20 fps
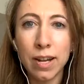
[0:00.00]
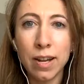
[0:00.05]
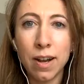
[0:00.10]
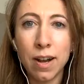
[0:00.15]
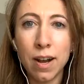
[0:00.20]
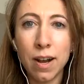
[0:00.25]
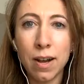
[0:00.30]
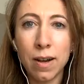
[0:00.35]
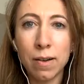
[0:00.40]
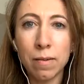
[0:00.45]

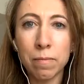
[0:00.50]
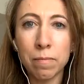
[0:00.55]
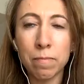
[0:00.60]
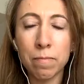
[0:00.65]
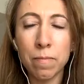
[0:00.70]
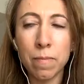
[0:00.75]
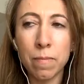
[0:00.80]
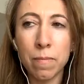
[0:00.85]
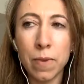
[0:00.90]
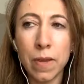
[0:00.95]
Um,
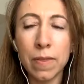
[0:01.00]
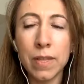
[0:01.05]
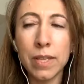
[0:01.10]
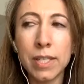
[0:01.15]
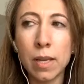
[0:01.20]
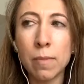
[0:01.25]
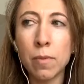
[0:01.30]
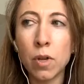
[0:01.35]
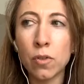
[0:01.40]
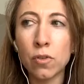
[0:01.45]
and then
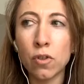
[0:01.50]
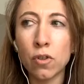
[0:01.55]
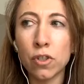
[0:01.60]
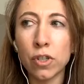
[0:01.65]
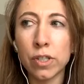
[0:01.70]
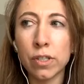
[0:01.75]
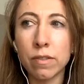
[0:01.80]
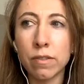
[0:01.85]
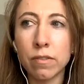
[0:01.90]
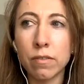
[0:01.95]
no's are
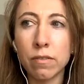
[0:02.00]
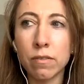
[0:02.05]
just,